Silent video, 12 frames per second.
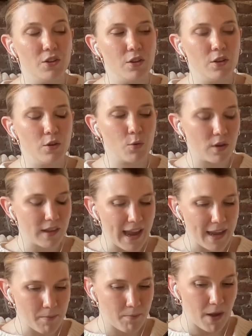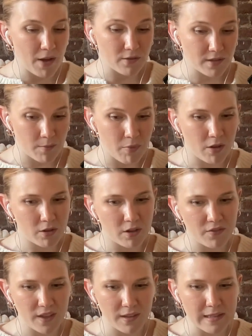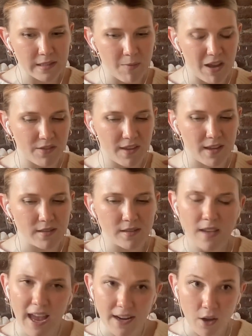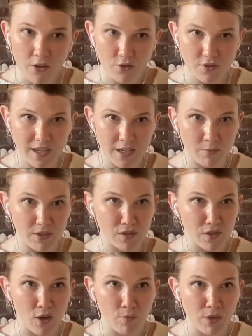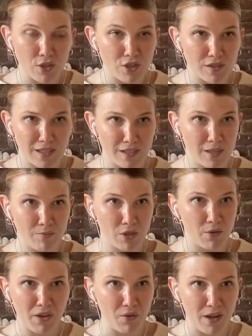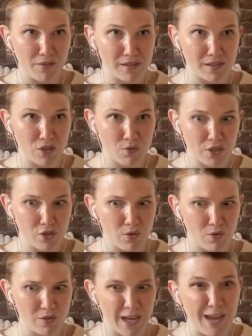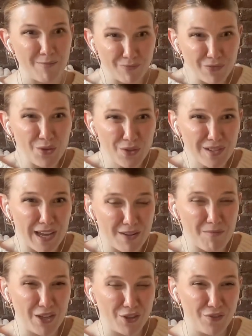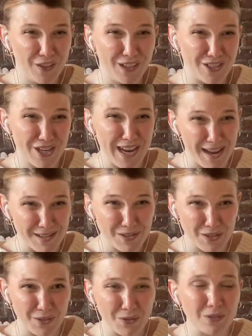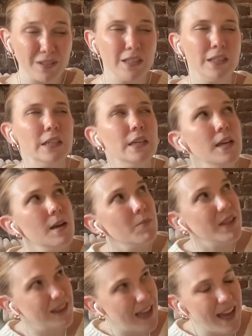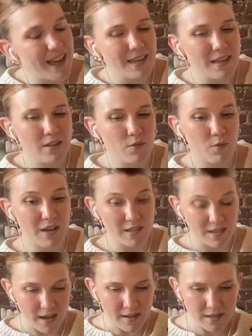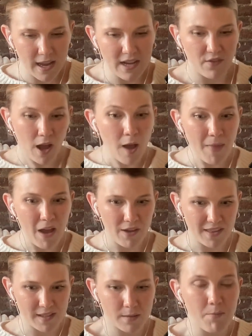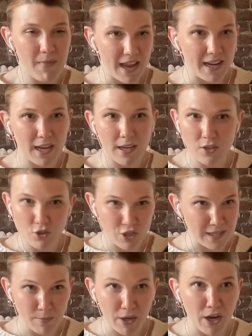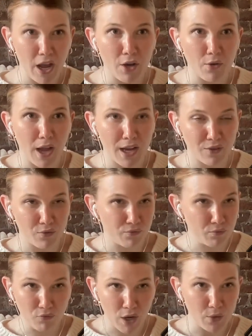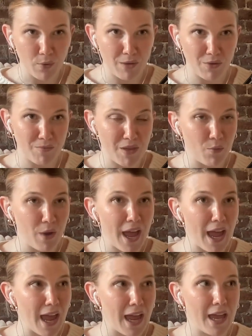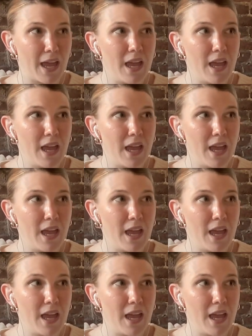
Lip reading: Lorelai bottles up all her feelings about this, and understandably so, because she's like tiptoeing around this situation the whole time. Luke has kind of made her feel like she has to. But then when it does kind of come out in this manic Jess Mariano kind of run away with me way,